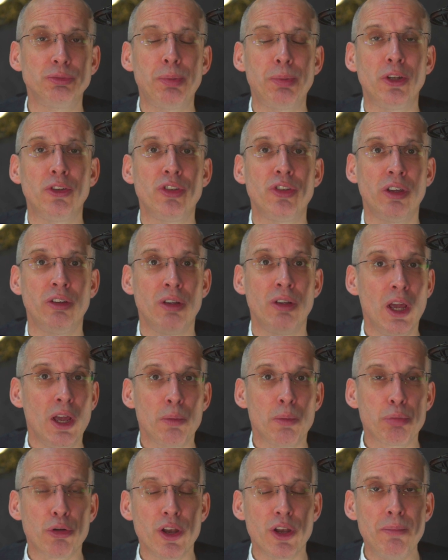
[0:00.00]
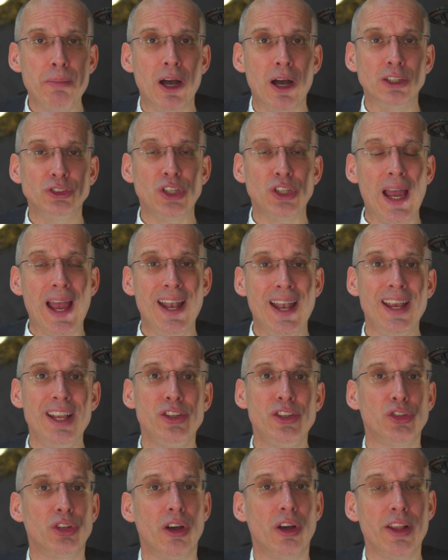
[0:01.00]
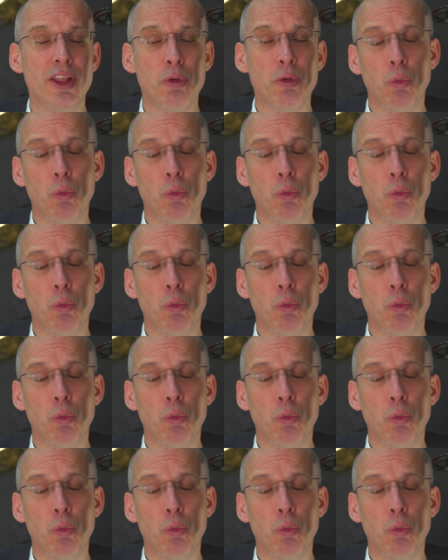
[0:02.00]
but to pretty much any site that